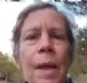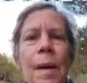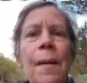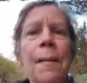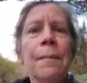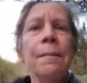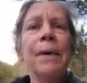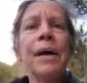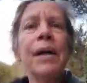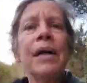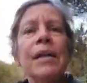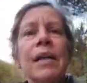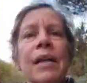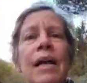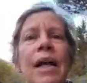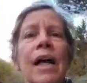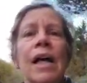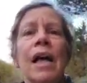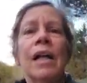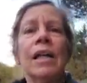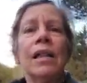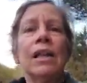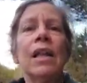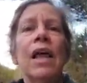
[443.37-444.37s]
But
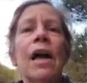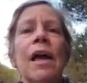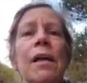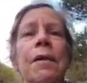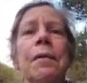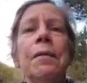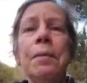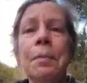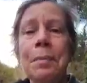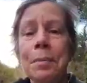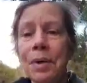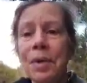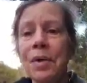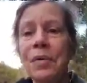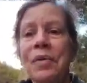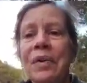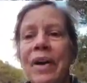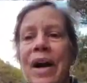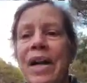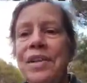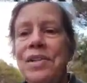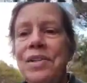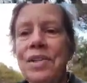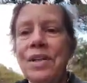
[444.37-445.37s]
life
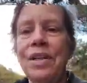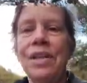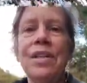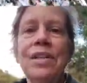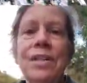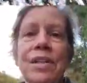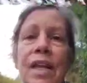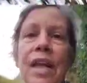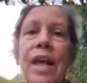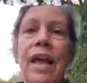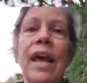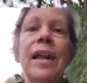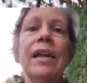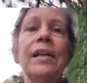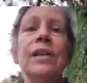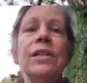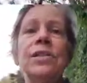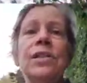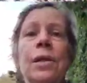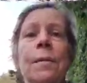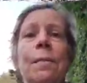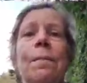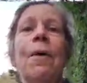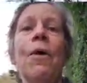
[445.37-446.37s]
progresses, and
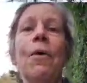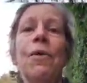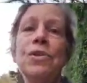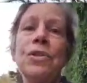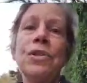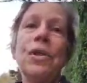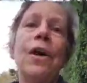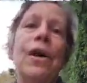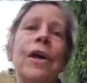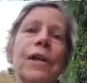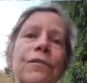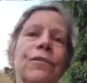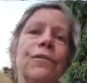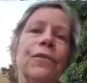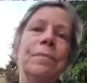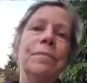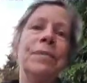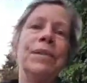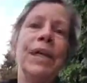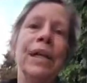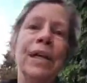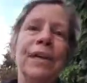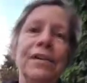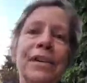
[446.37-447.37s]
it's a postcard from
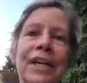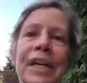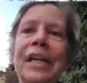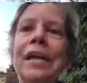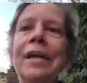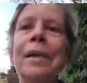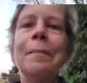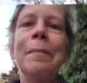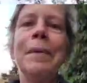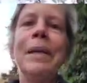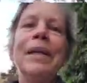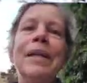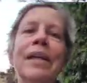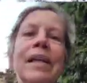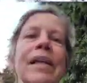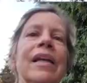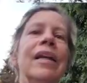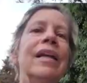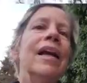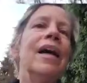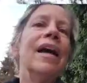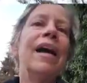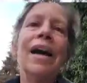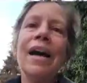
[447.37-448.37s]
Terry,
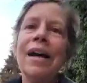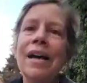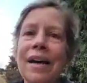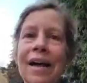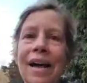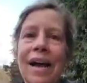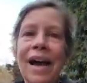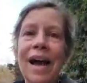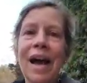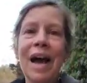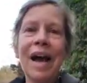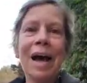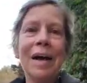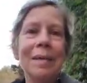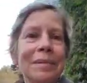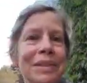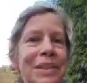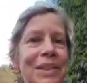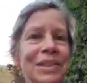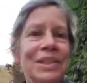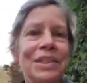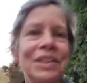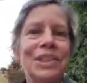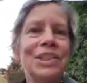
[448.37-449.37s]
meaning I'm
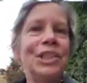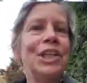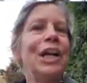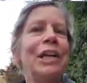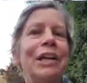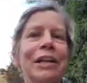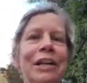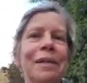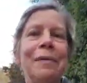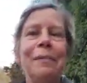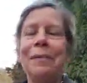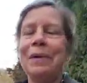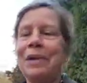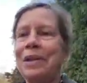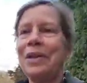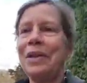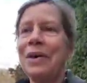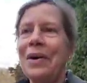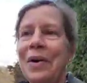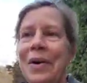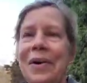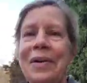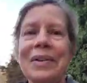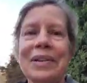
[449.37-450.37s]
just checking in with
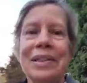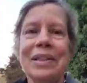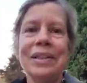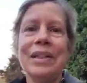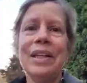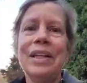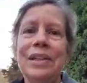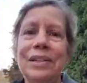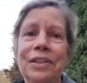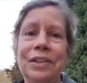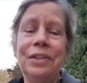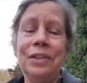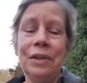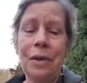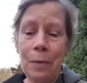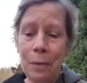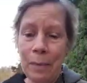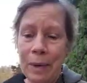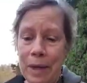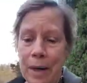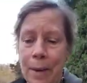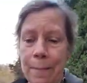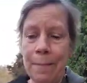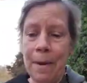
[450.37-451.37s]
y'all and letting you know
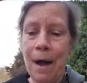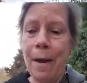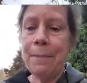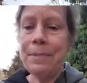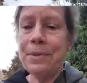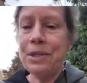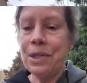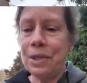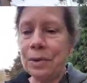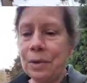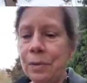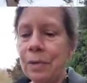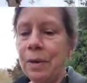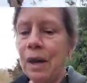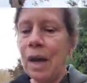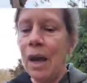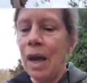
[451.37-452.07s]
what I'm up to.